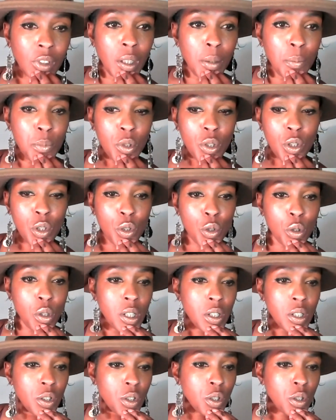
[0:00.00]
I'm just
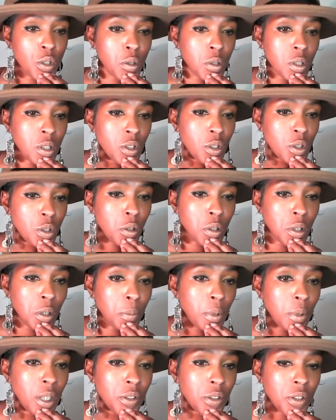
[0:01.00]
trying to do it. Sorry
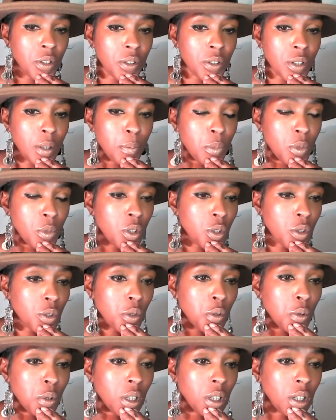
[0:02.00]
about this. I'm just
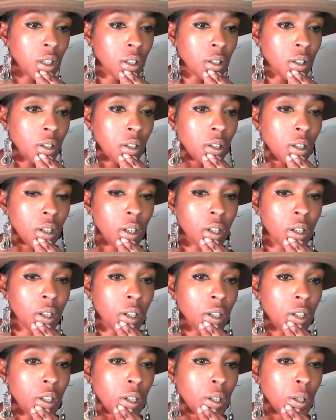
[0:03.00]
doing it
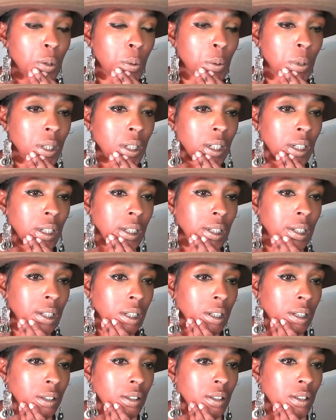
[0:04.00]

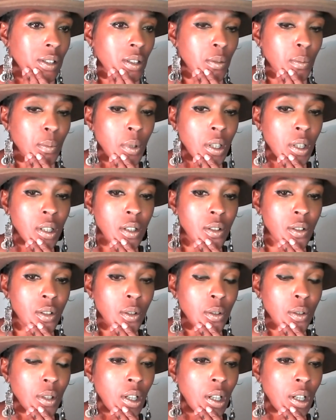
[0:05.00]
quickly this way
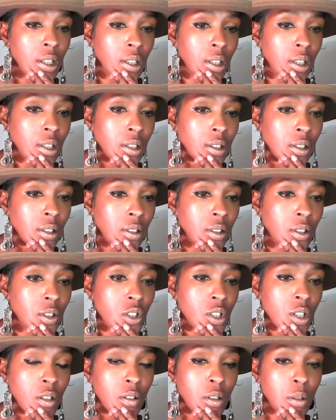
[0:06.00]
so that I can
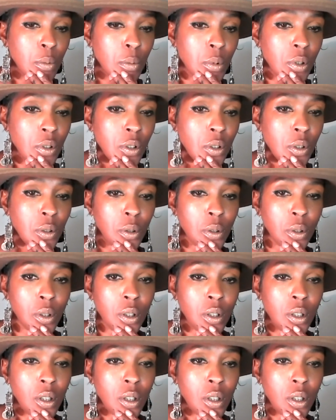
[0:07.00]
share it with you.